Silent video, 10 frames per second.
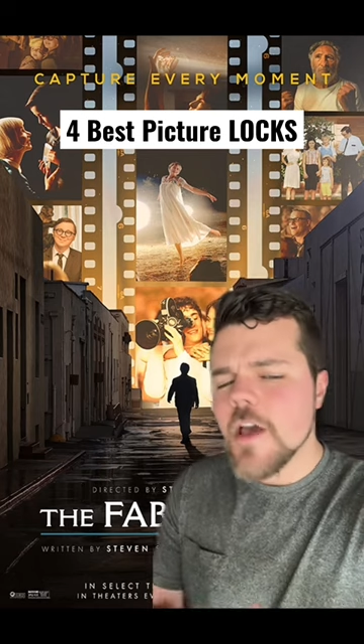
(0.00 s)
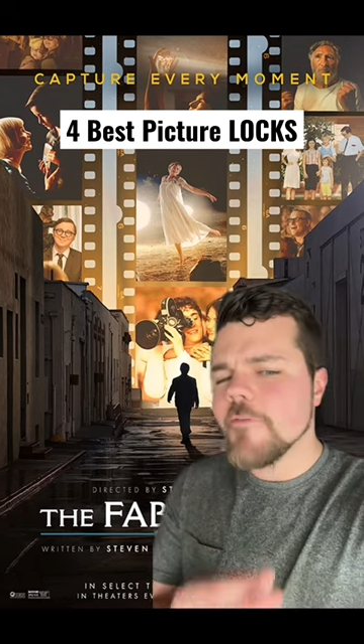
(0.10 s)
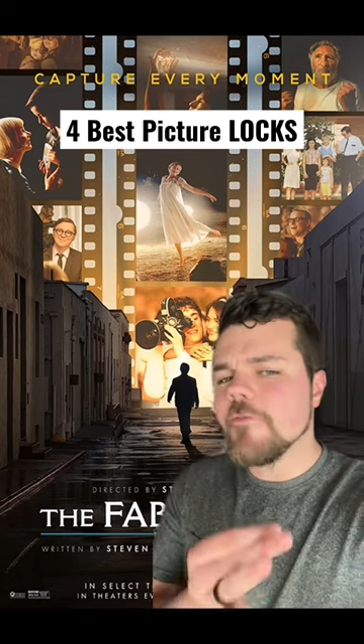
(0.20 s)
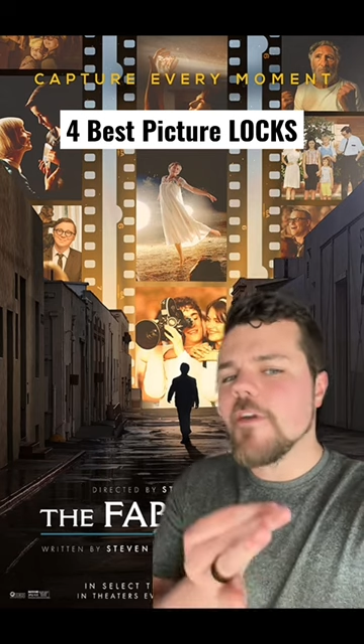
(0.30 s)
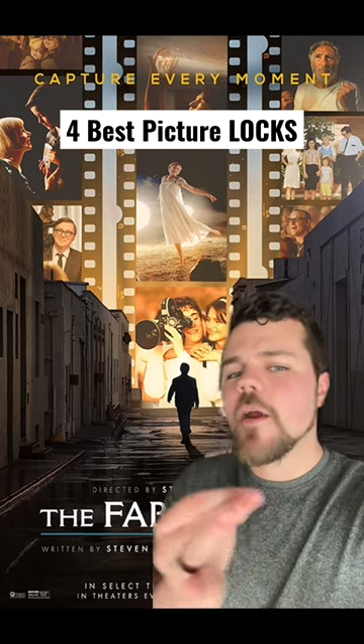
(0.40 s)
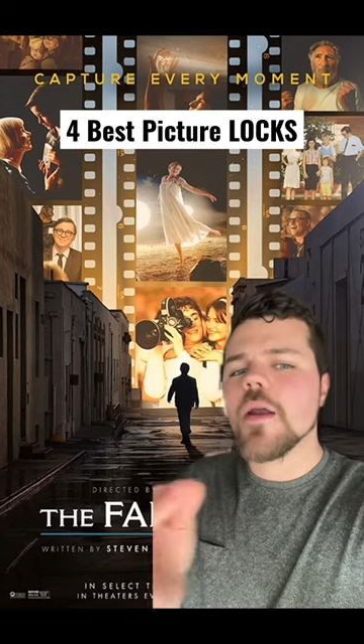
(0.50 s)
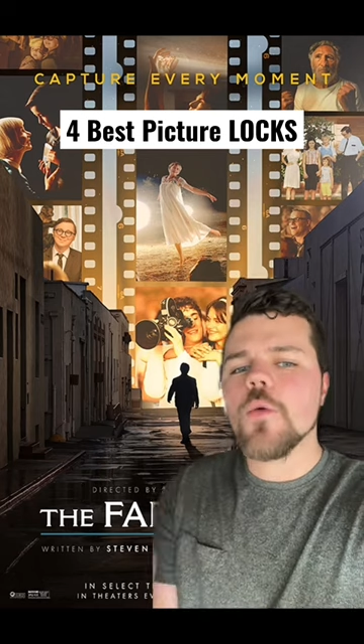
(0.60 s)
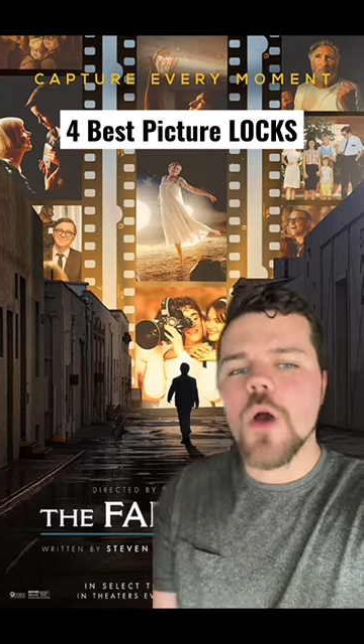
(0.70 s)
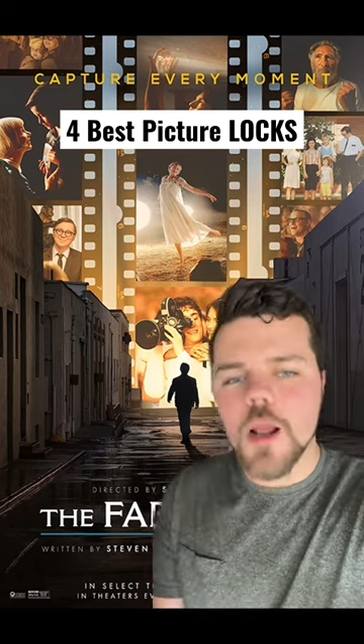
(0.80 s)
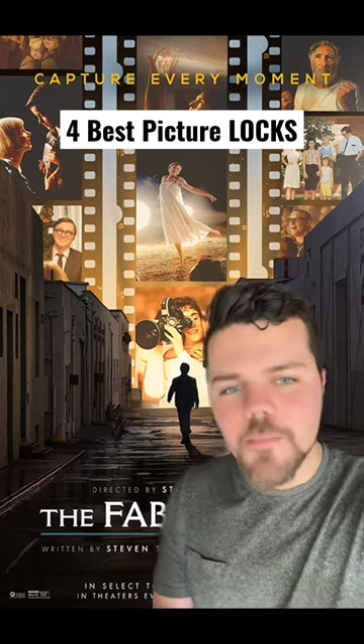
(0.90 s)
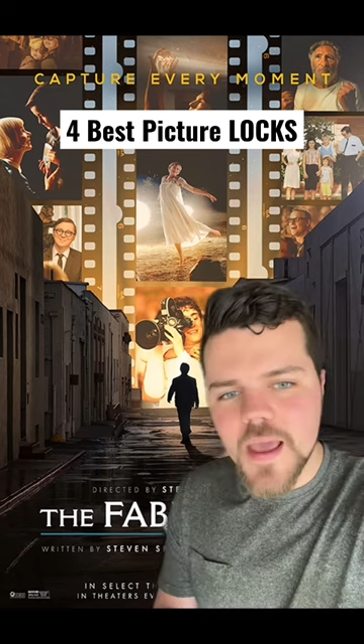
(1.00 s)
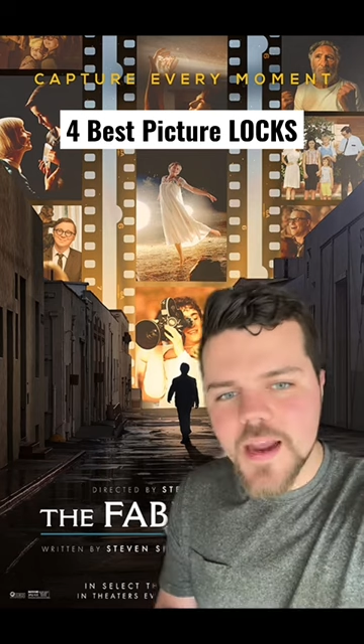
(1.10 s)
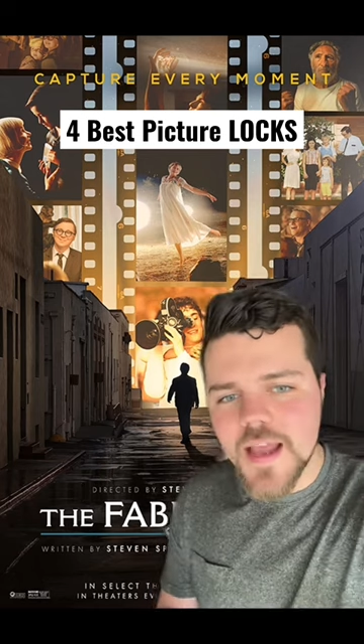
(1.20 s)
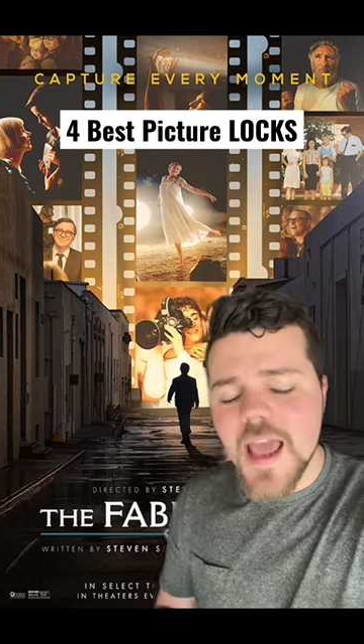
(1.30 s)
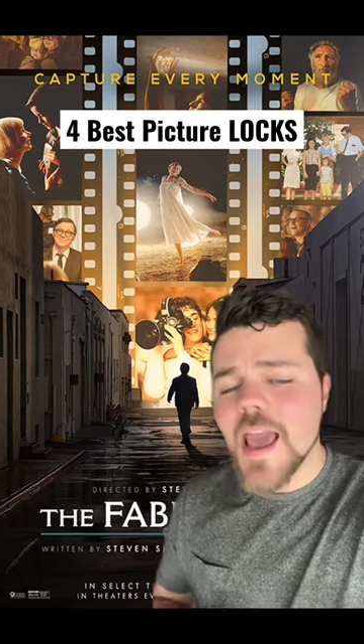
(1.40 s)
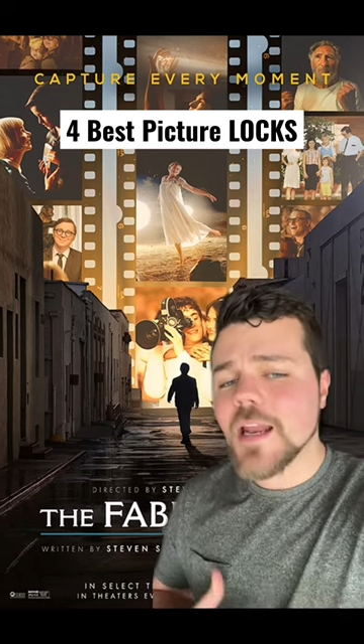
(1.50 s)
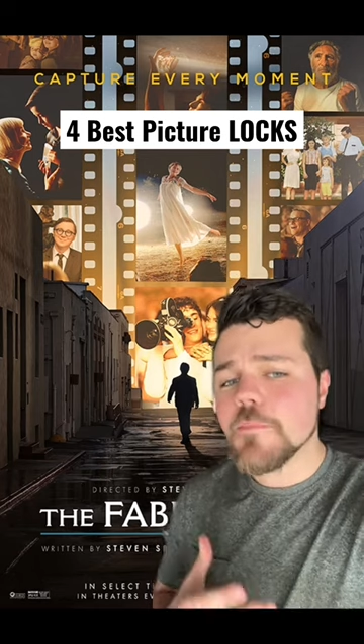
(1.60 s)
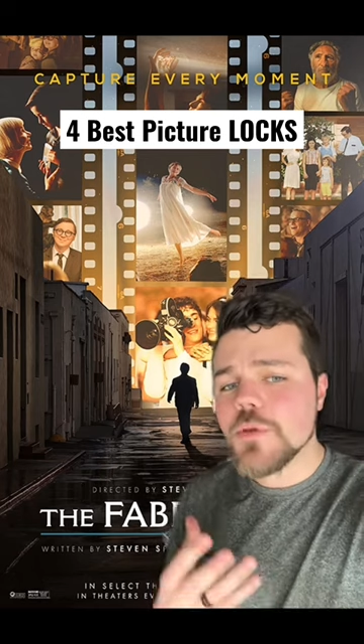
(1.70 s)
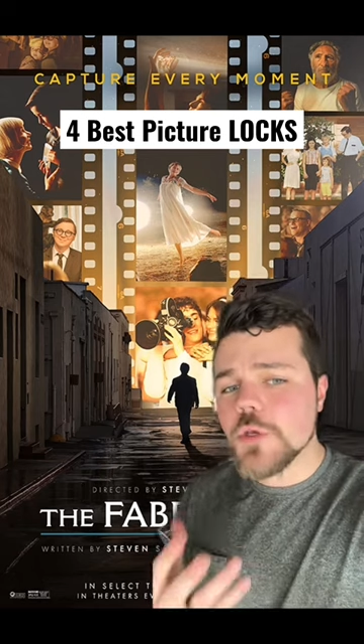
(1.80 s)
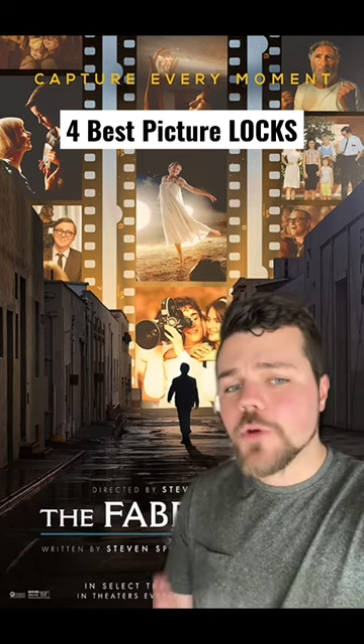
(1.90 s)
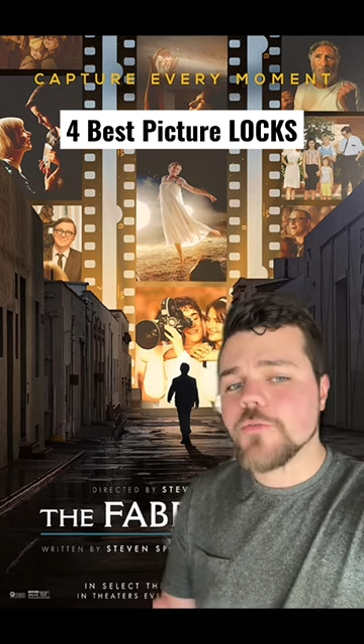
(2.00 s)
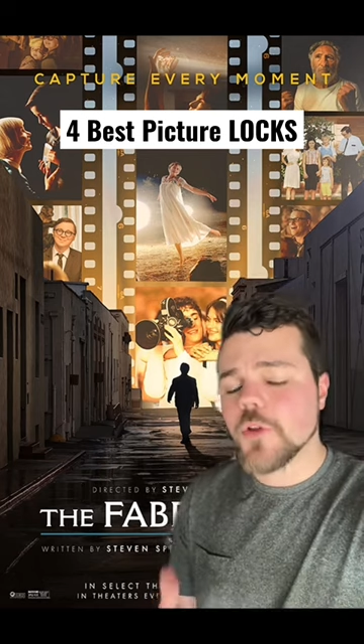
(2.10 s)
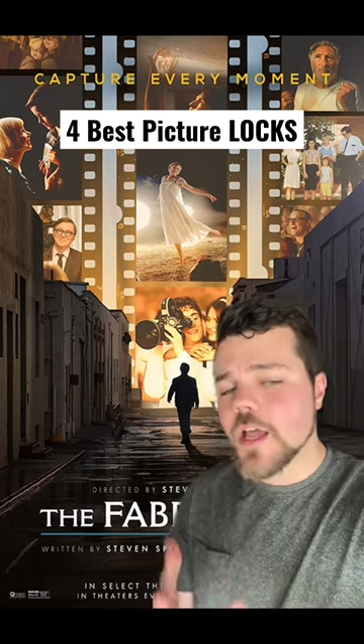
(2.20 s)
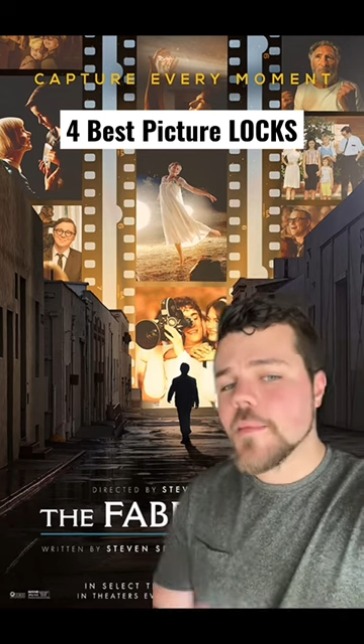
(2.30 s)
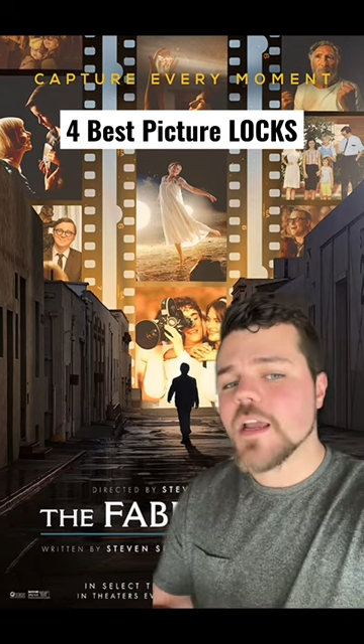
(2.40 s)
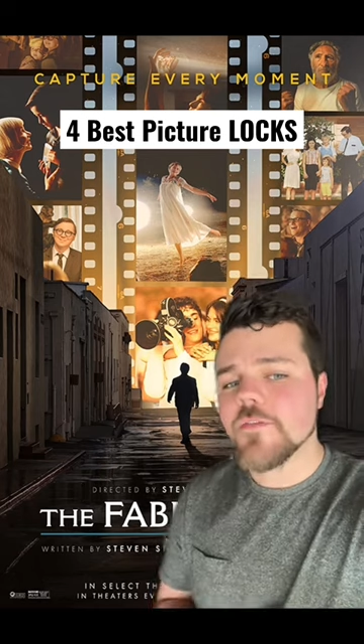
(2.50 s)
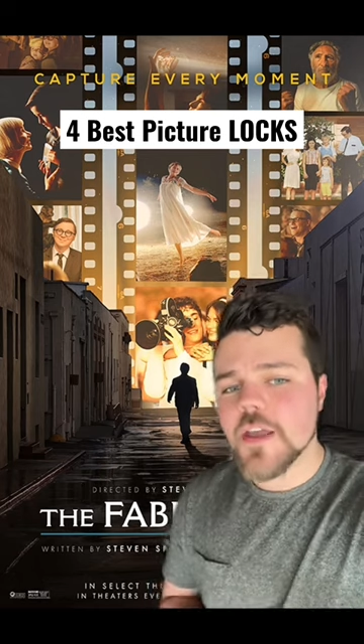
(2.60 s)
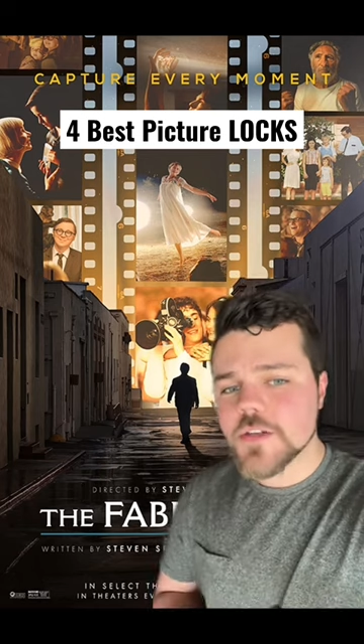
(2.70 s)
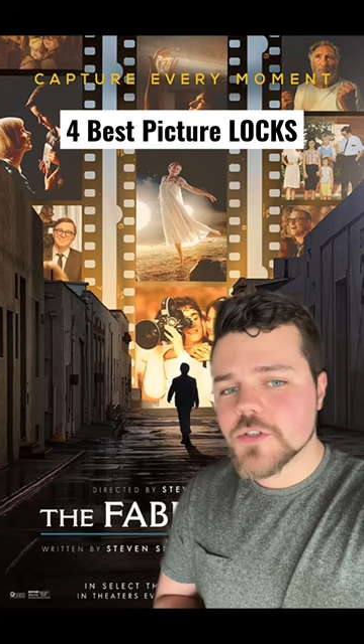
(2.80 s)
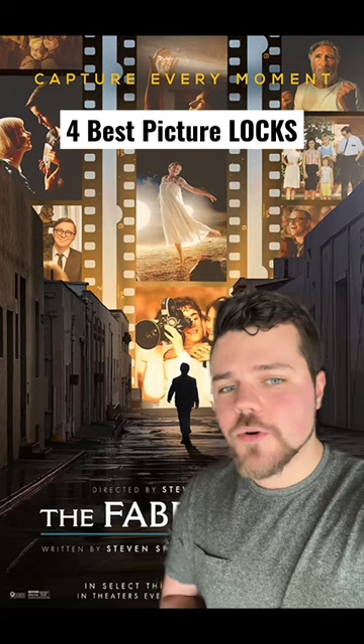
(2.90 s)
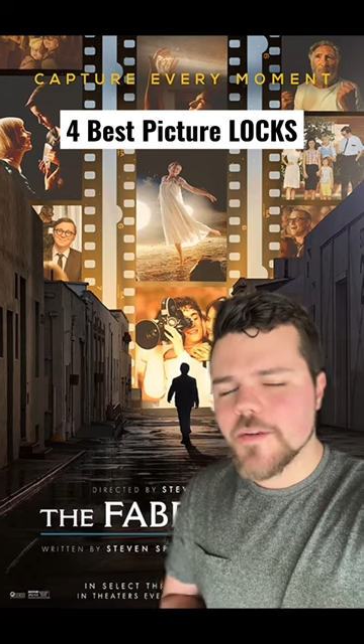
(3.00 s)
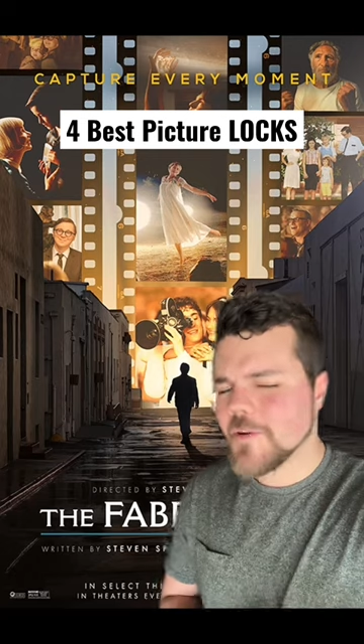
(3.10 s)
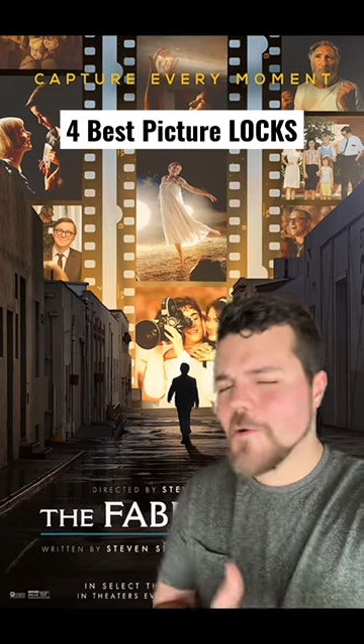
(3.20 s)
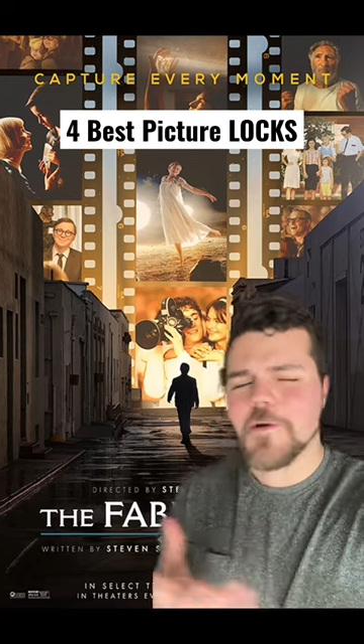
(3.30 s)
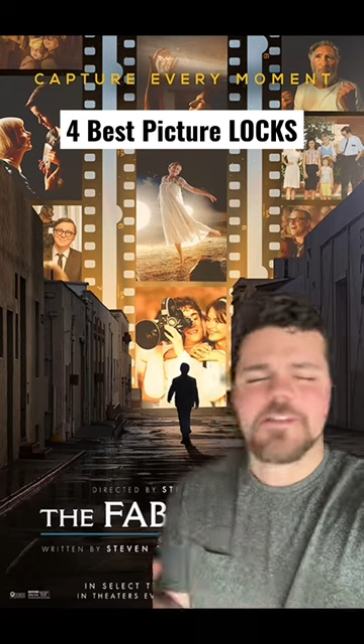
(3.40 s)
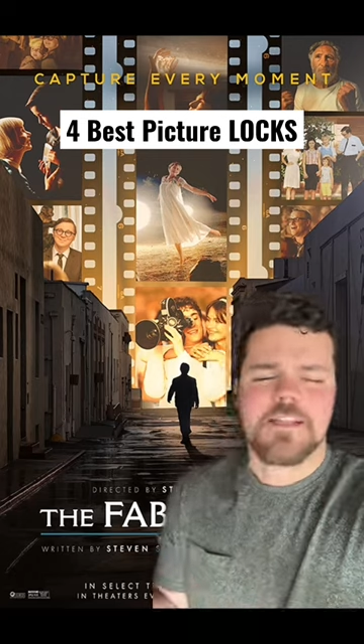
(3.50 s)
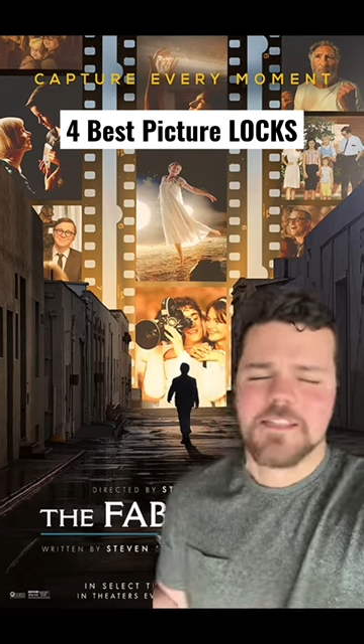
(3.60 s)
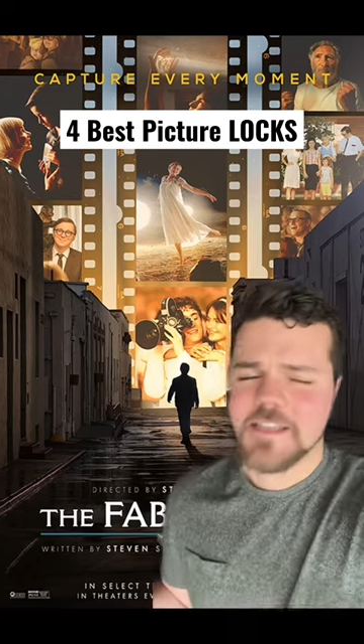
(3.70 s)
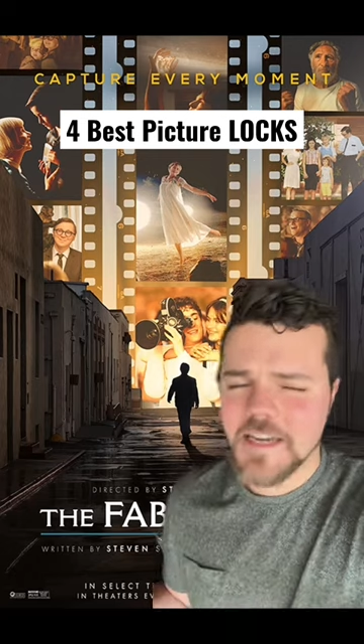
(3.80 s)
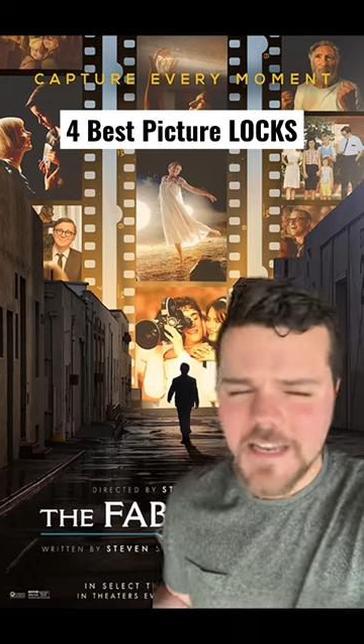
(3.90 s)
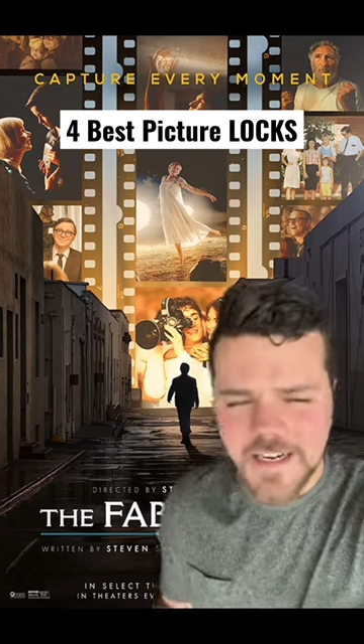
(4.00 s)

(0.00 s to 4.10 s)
Very well made and a beautiful coming-of-age story. Of course it's getting a